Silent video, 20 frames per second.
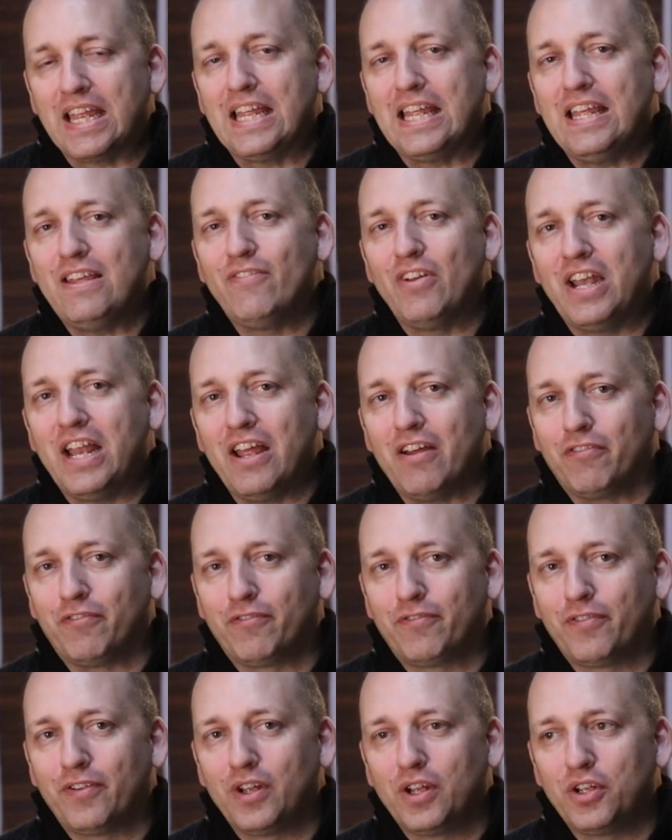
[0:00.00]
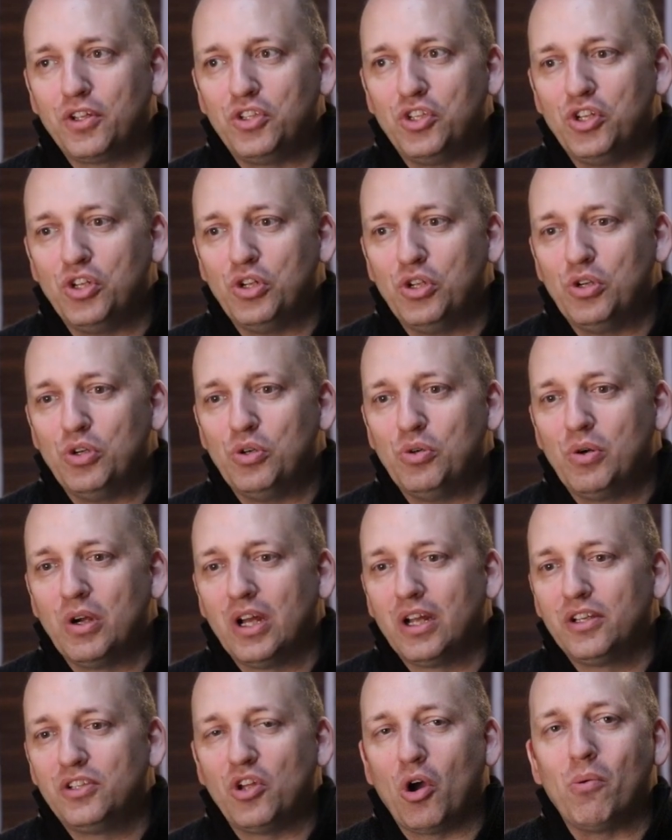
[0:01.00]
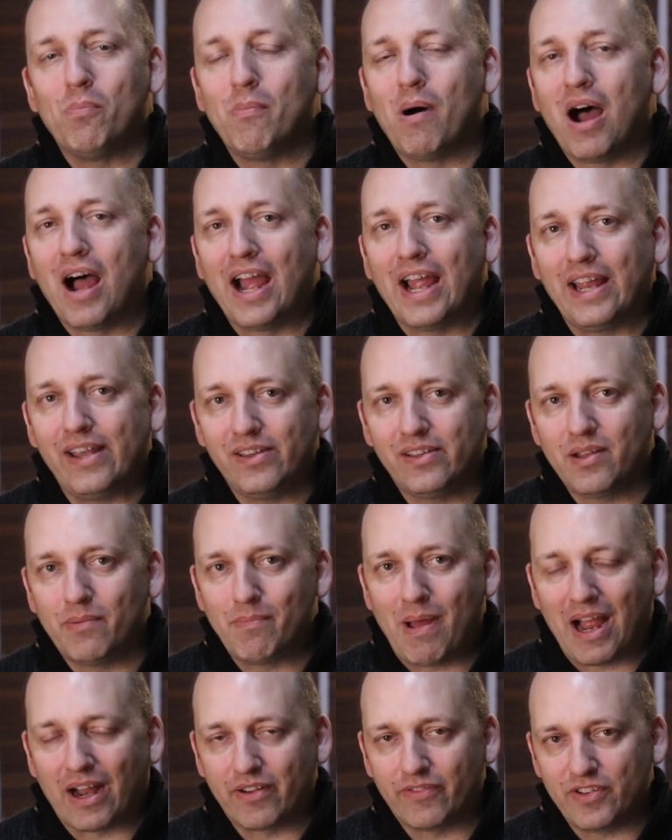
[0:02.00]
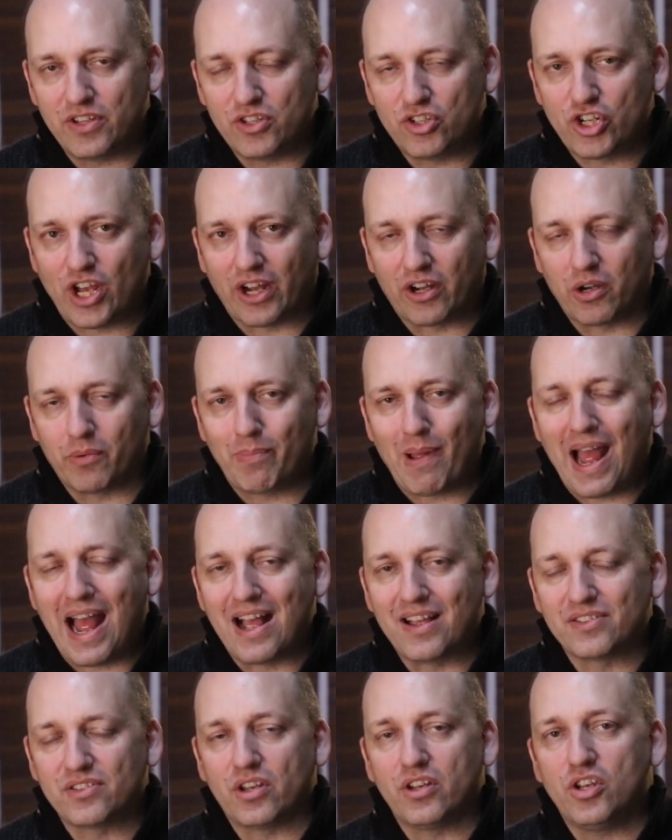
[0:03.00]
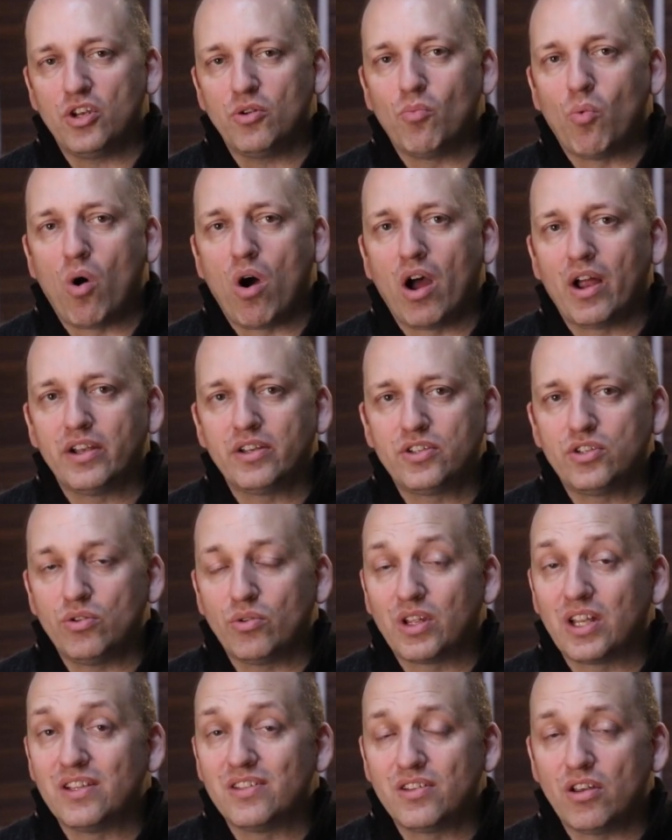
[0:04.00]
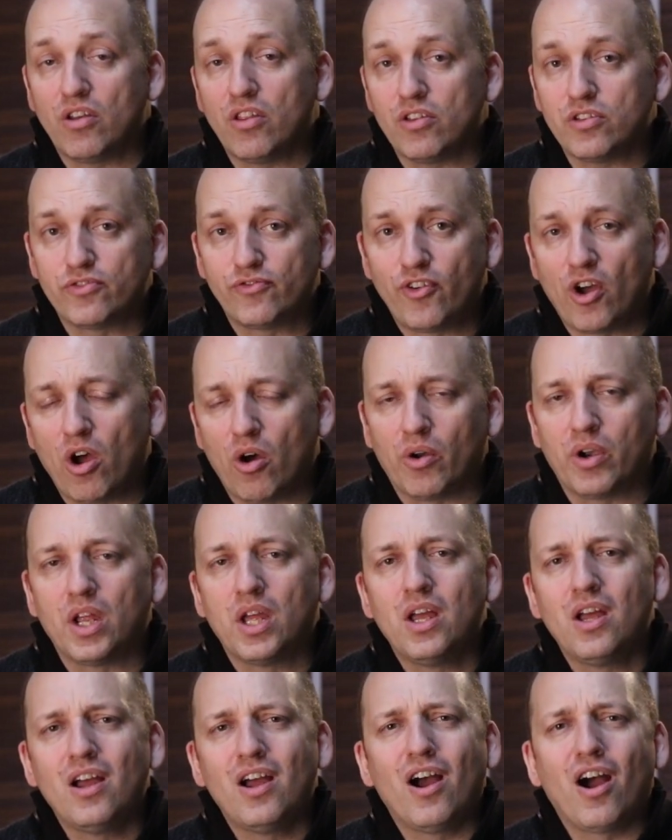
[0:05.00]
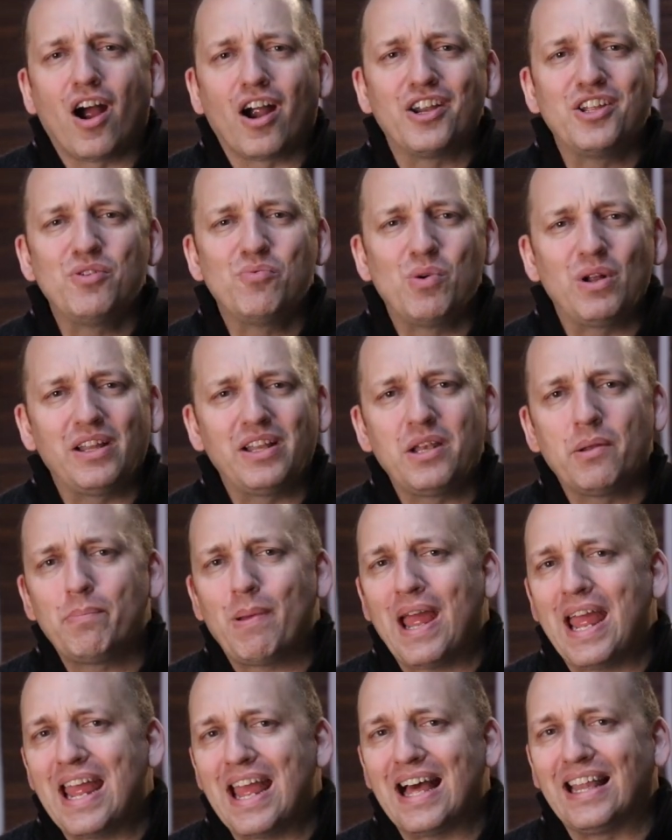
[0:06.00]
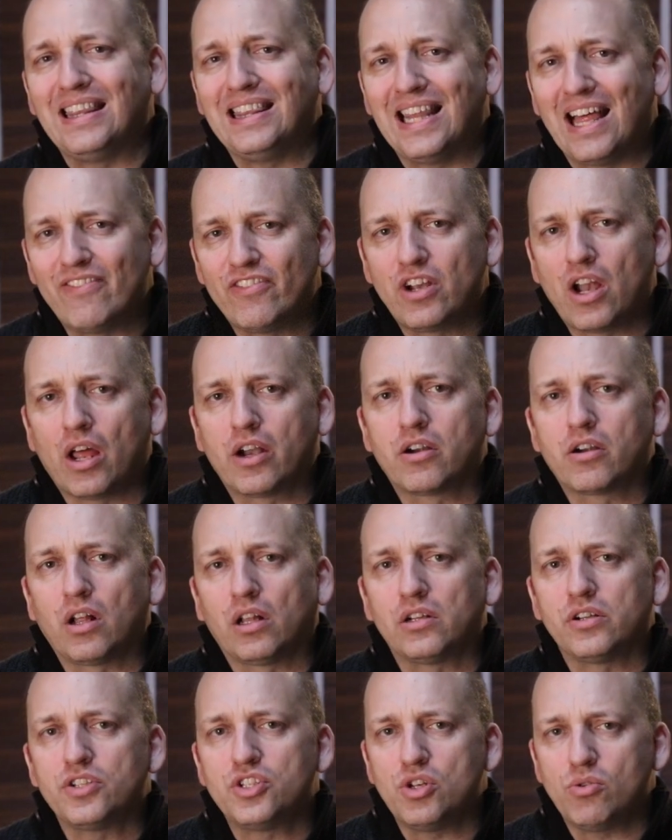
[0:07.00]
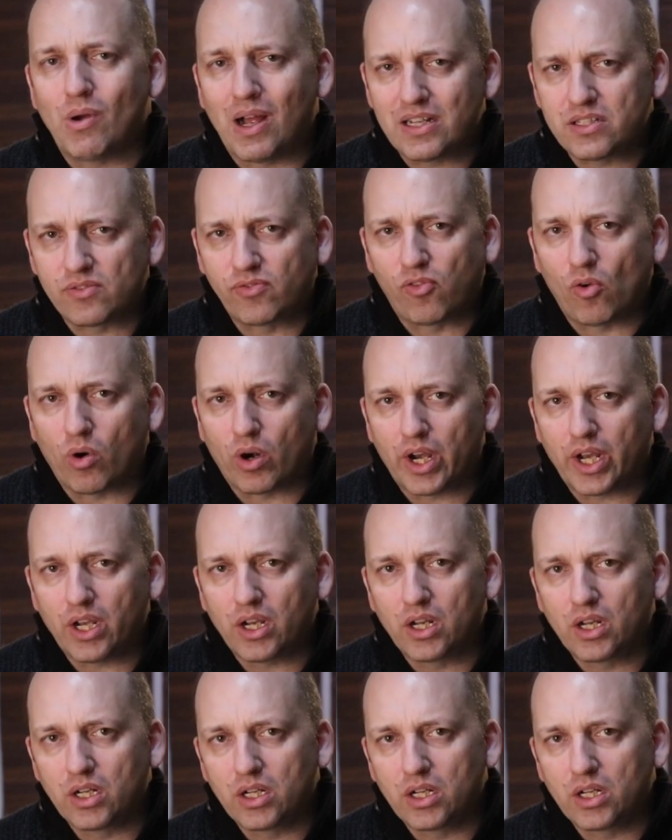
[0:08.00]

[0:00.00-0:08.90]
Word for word: even if you don't mind McAfee's checkered past and you want to consider this phone. Are you willing to pay $1,100 US for it?